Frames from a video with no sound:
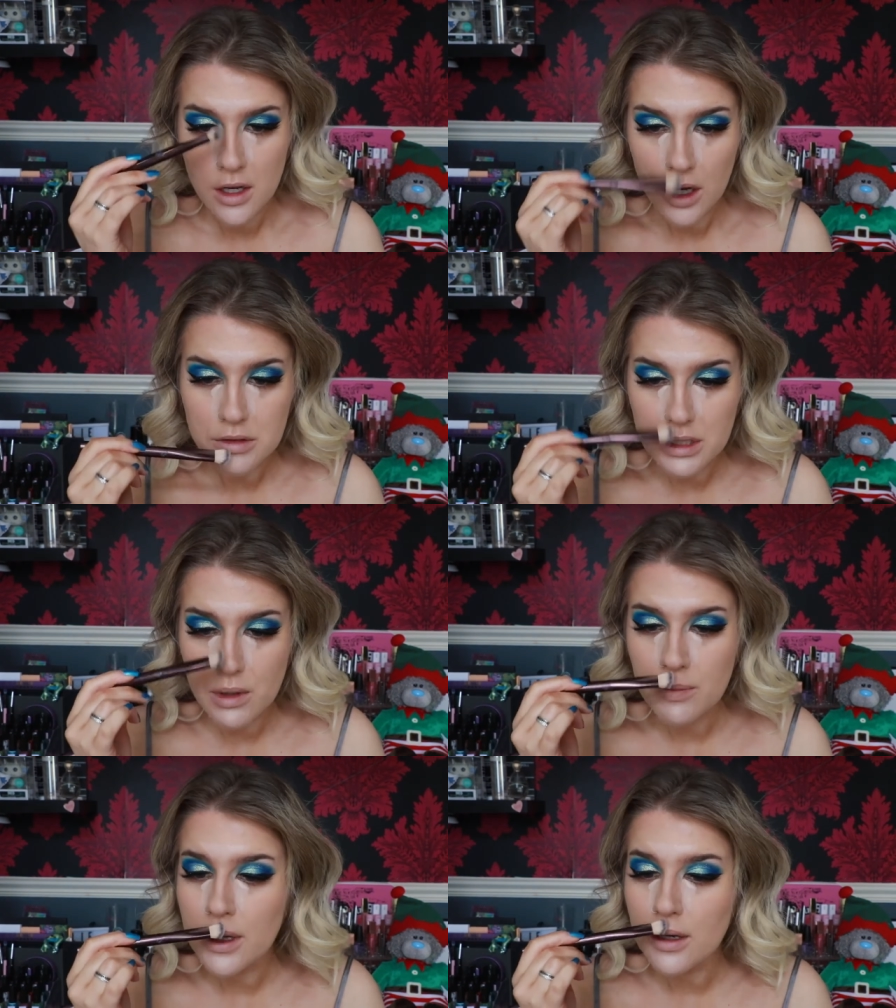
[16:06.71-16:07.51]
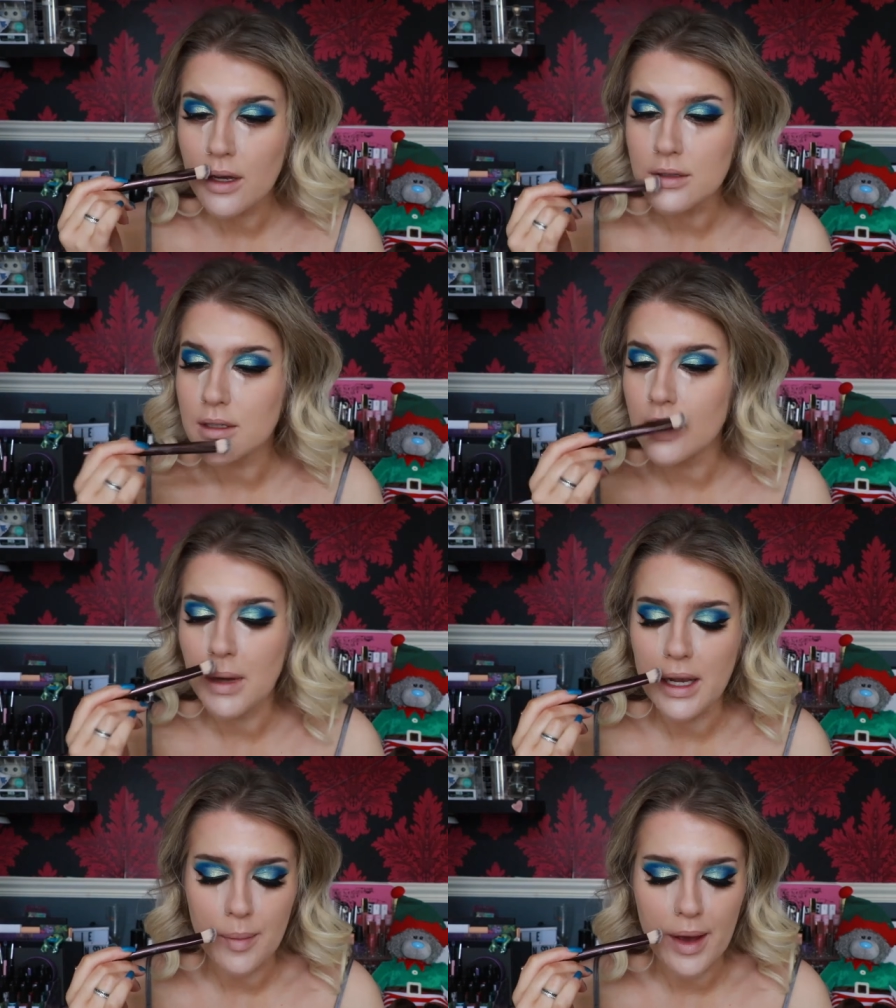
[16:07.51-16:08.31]
Obviously with my nose and like
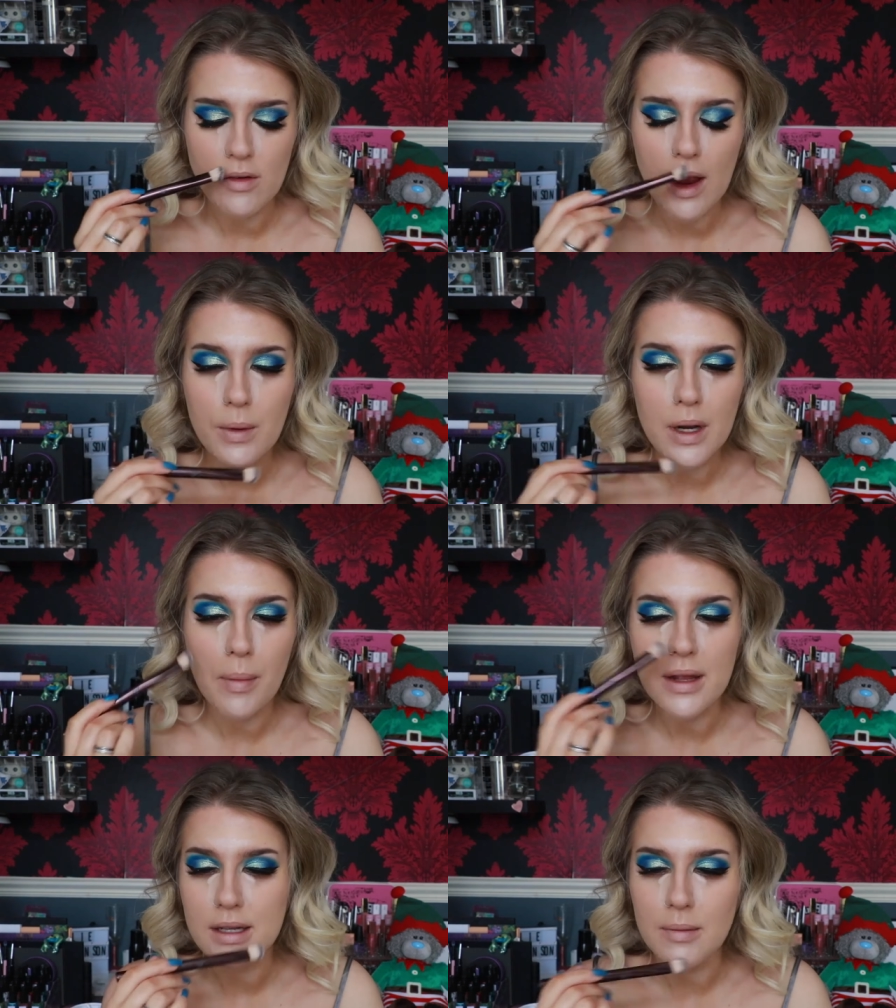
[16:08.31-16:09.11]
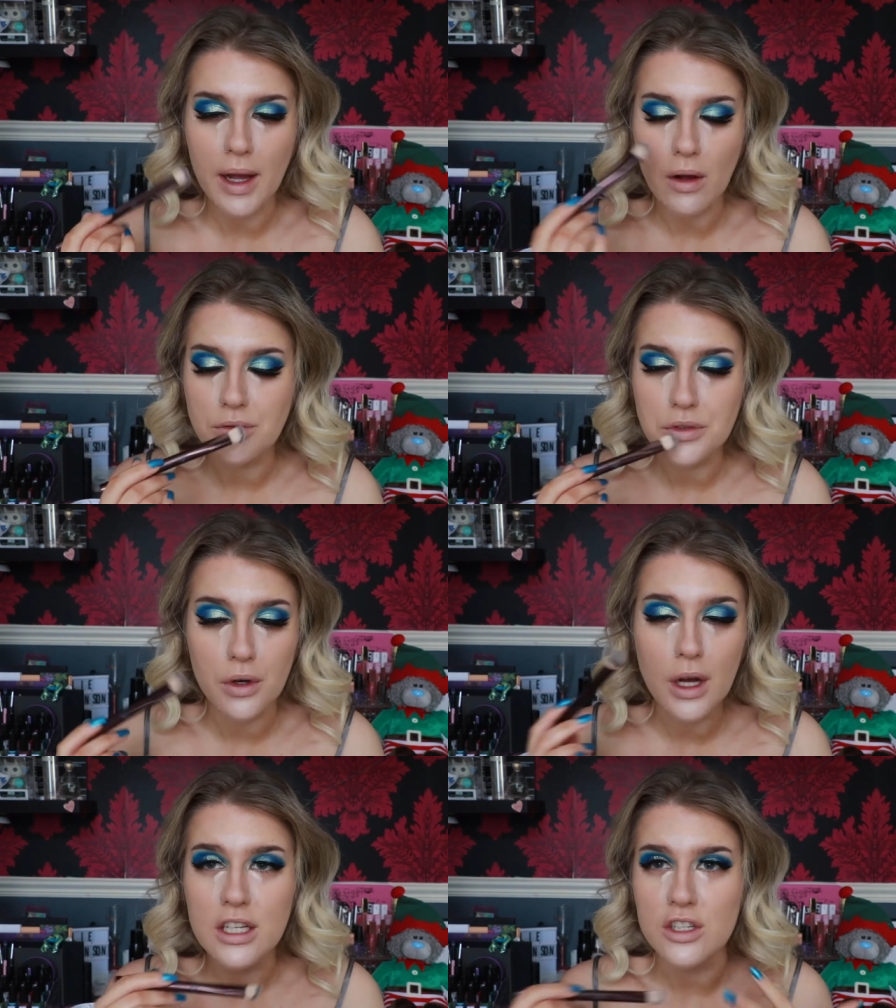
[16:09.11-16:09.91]
my lip area, when I blend out my
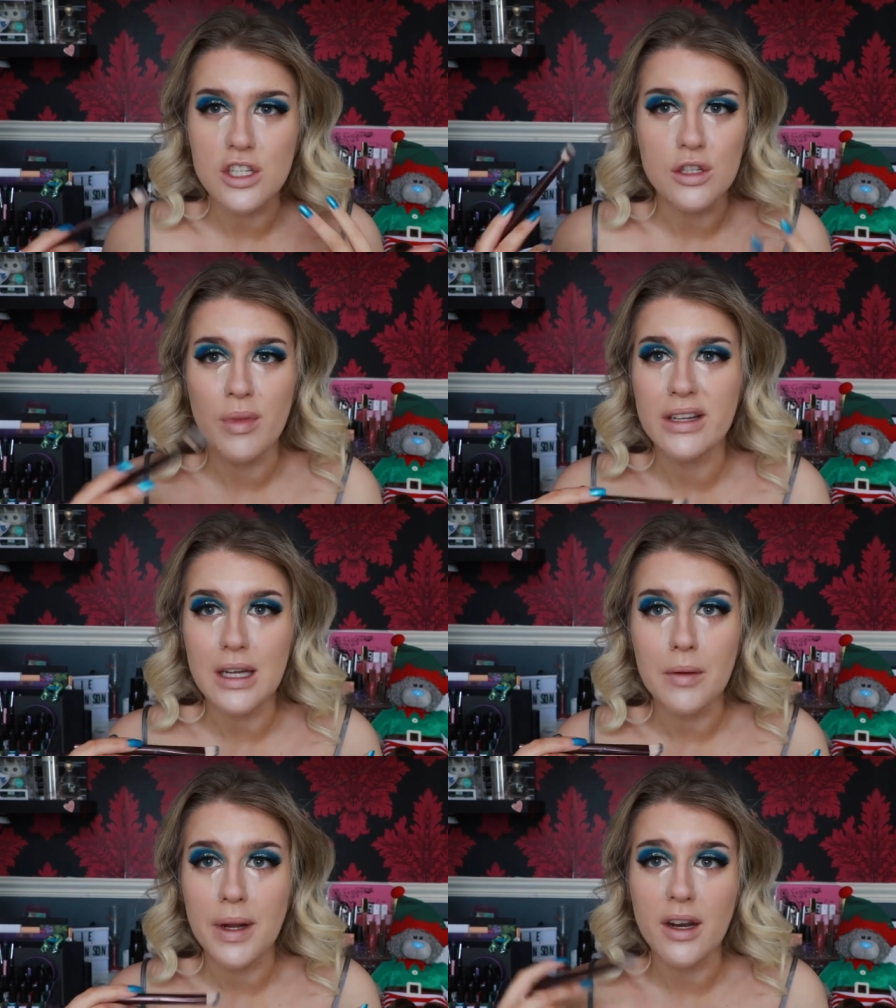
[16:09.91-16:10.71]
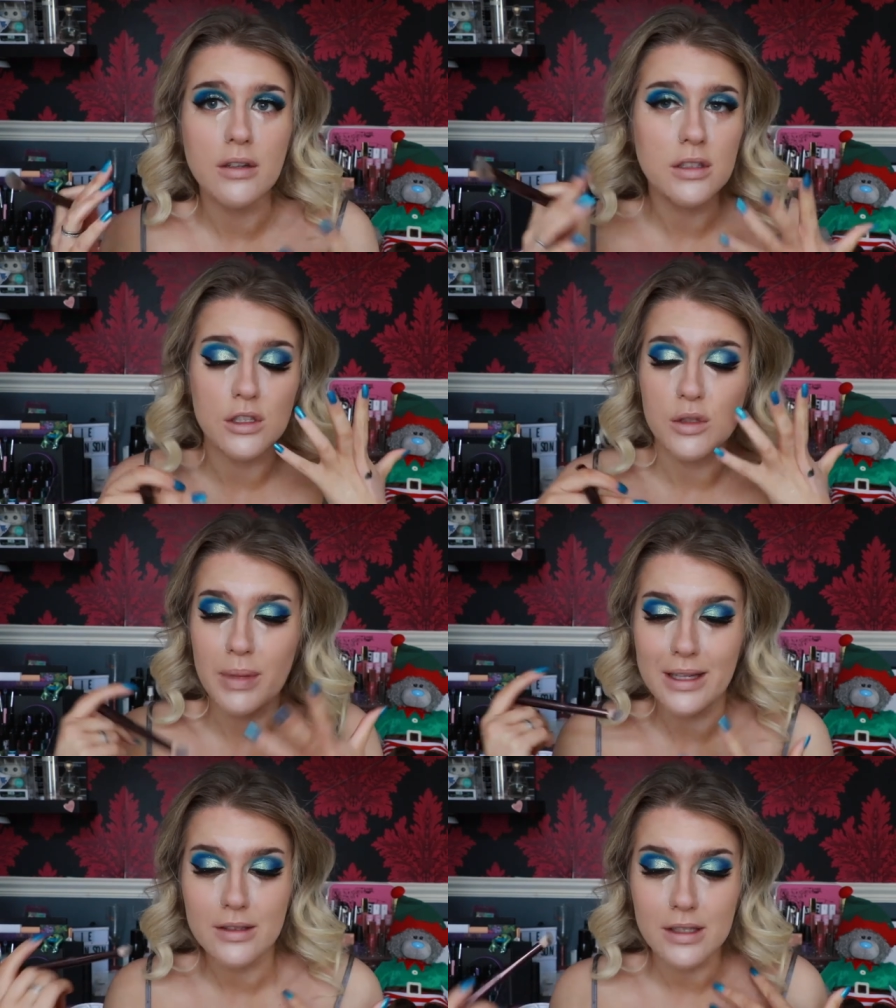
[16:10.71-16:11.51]
contour, I literally just blend it on my nose. It just
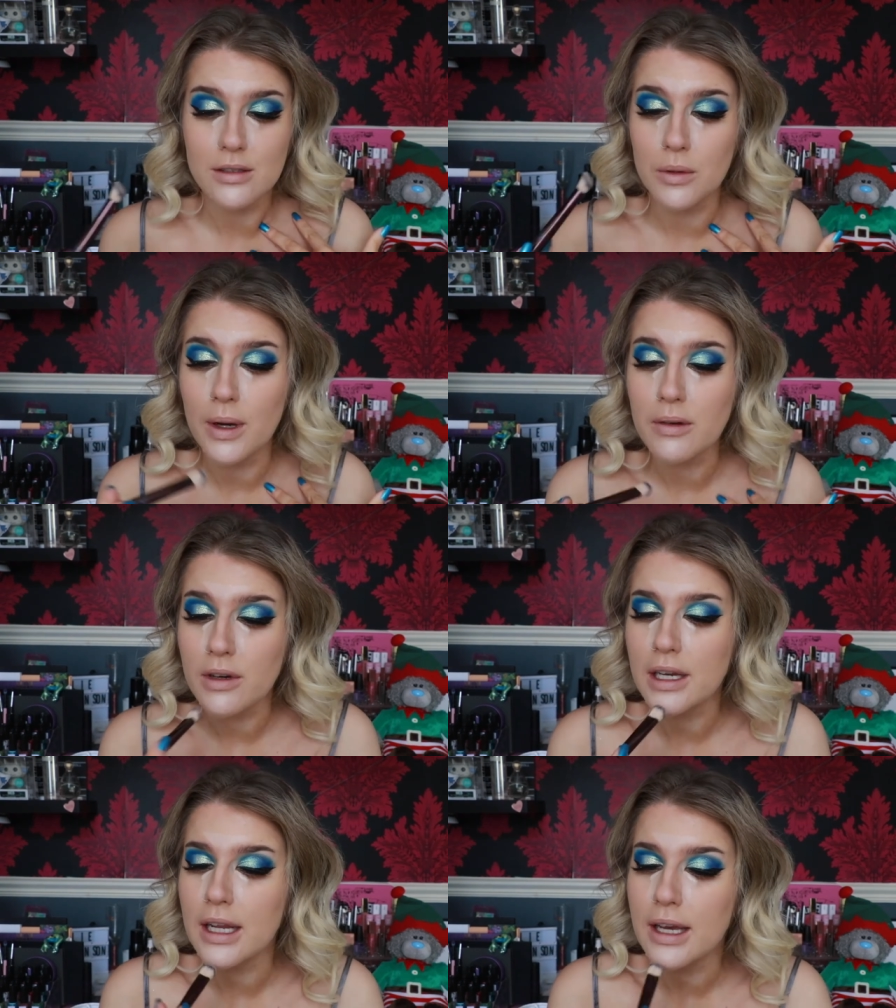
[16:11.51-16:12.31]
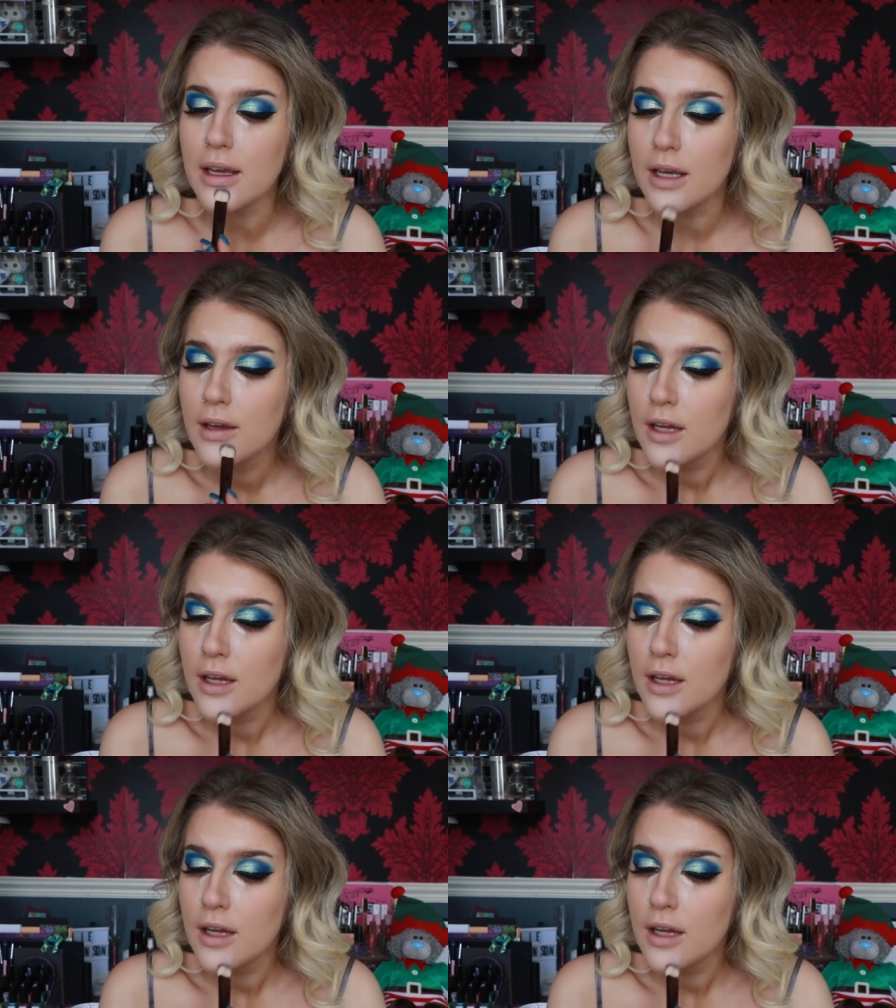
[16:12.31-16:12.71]
blends into one really.